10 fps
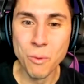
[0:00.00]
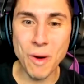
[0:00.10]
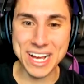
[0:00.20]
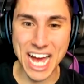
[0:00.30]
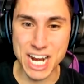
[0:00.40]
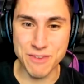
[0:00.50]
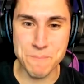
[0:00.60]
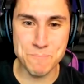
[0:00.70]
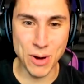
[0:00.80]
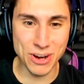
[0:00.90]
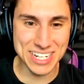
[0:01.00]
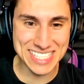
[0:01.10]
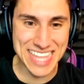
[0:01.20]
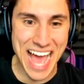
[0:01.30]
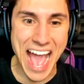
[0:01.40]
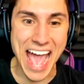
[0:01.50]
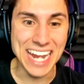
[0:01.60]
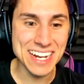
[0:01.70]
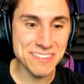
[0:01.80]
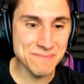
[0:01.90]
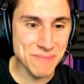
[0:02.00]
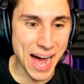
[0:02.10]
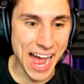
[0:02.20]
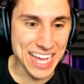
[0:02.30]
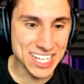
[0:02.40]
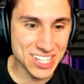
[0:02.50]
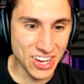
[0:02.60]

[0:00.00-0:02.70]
What kind of a bird is that? My